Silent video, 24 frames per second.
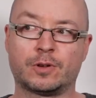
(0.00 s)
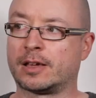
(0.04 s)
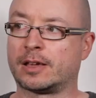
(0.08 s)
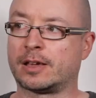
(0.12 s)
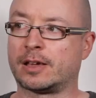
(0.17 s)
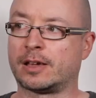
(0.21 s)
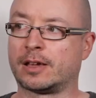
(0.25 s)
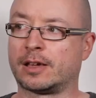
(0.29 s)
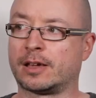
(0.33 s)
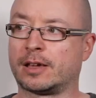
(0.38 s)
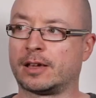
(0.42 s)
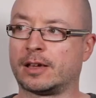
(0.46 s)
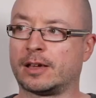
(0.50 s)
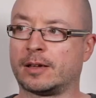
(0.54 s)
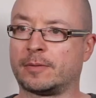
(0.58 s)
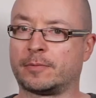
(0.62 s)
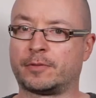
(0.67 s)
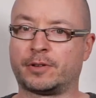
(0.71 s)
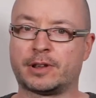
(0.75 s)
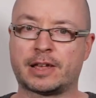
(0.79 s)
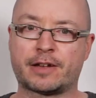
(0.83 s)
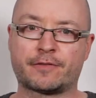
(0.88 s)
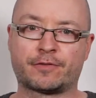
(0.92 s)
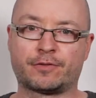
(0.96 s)
I'm
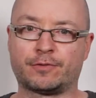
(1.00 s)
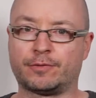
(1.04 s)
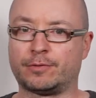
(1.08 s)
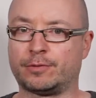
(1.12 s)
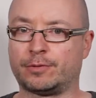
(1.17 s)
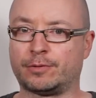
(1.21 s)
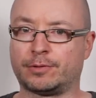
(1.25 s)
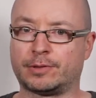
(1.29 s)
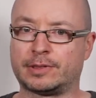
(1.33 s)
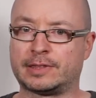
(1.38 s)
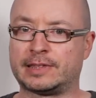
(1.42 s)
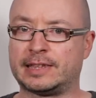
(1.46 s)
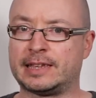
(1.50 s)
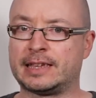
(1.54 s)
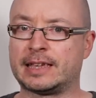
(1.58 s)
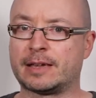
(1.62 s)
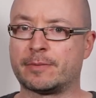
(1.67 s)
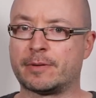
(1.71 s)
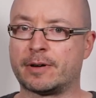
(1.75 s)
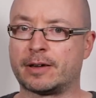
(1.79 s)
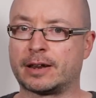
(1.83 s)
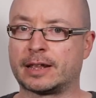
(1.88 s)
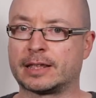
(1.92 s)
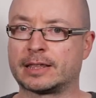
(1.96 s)
gonna have to think
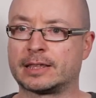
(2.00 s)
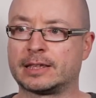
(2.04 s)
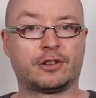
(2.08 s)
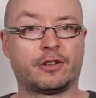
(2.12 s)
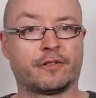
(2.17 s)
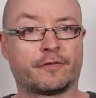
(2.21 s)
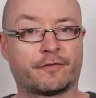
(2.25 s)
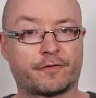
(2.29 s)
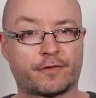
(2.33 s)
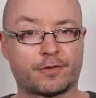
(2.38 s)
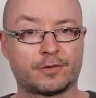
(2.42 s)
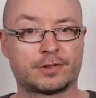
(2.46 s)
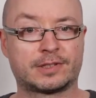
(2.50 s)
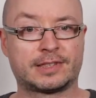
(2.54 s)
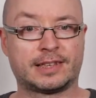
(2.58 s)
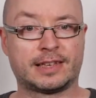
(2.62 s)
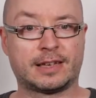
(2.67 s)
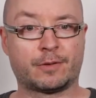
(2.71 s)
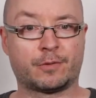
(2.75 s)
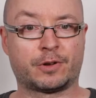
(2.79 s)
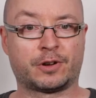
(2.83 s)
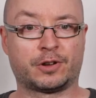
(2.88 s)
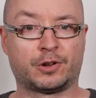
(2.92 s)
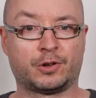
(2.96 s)
about it. The first thing I
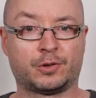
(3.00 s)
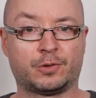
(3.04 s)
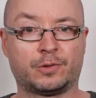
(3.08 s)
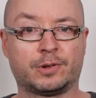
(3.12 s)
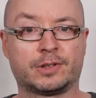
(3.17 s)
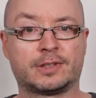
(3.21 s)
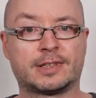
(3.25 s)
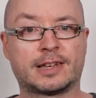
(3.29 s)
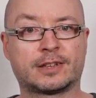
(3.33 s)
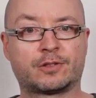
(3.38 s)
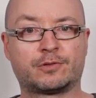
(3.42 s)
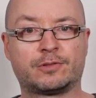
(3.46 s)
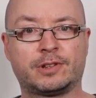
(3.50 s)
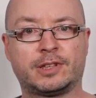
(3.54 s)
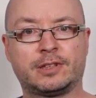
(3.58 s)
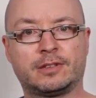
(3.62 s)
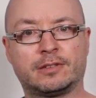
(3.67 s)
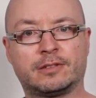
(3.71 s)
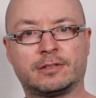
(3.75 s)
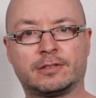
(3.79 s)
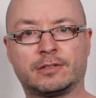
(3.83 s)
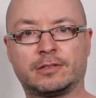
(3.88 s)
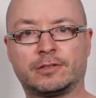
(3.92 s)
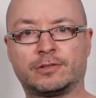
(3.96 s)
wanna do is actually
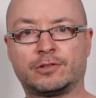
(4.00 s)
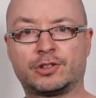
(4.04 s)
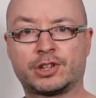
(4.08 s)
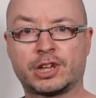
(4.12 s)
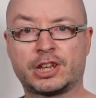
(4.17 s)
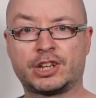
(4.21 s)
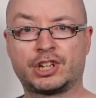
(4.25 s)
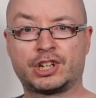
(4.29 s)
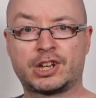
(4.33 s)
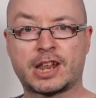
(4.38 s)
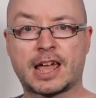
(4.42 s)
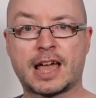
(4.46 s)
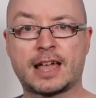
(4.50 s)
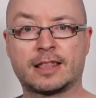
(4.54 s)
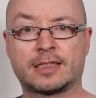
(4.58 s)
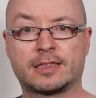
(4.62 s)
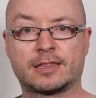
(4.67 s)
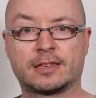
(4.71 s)
to change that.